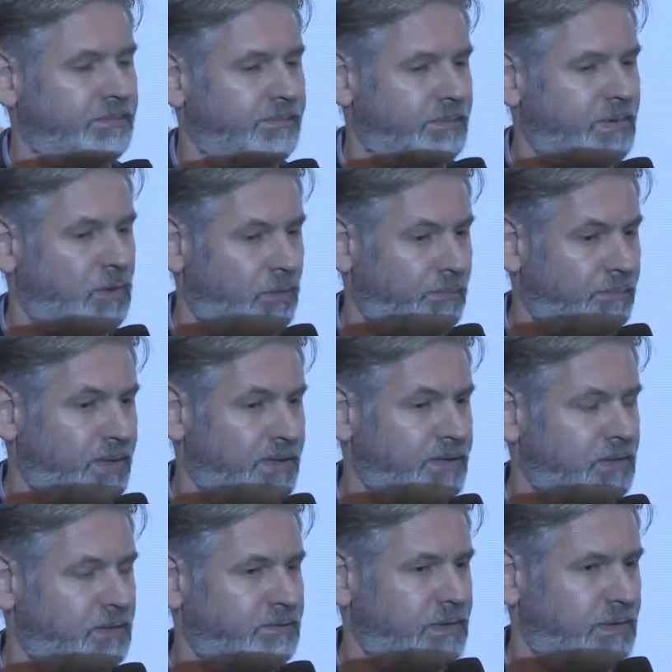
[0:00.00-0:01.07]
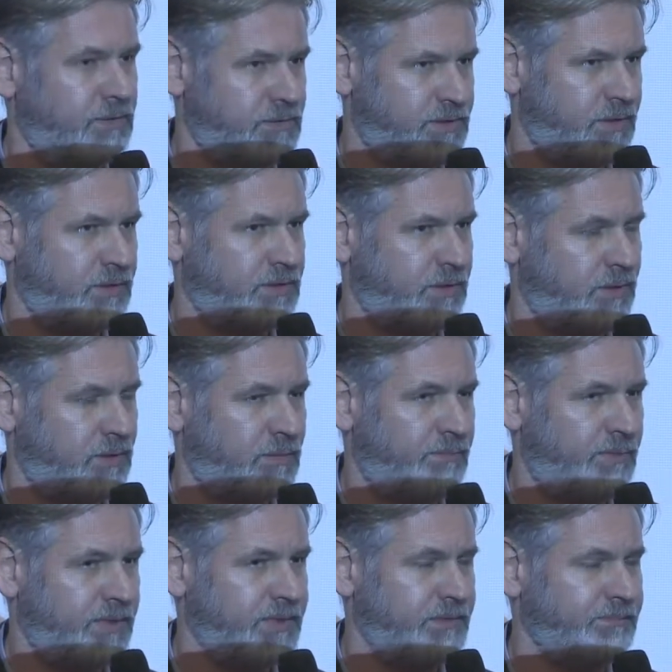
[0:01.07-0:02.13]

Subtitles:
company, of the construction company.